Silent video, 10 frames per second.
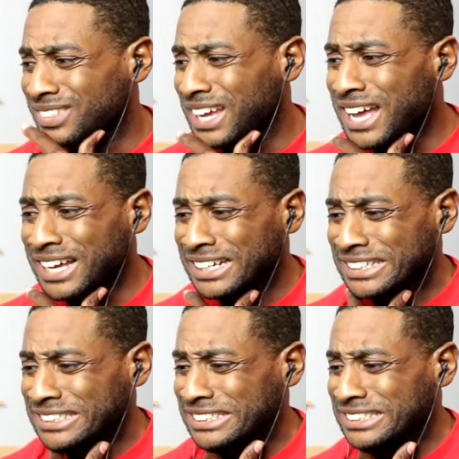
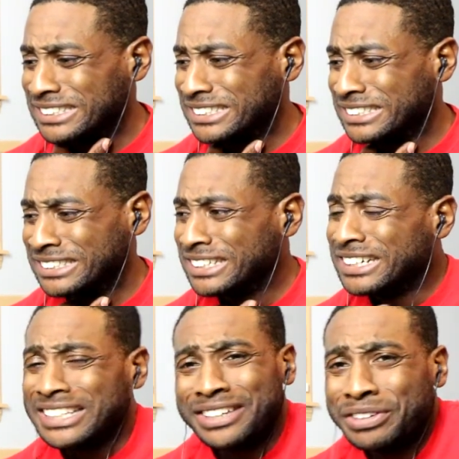God, ugh.
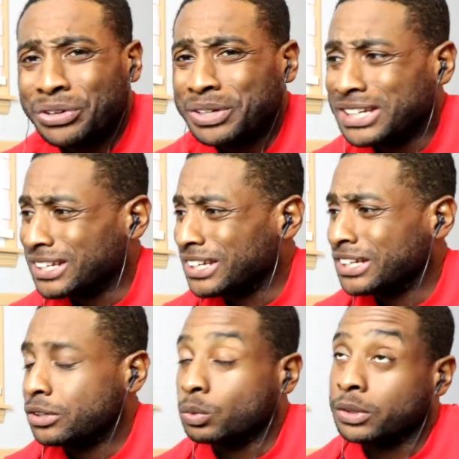even though he can
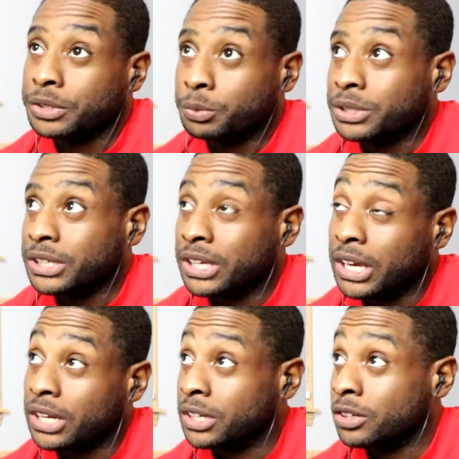heal, well, he really can't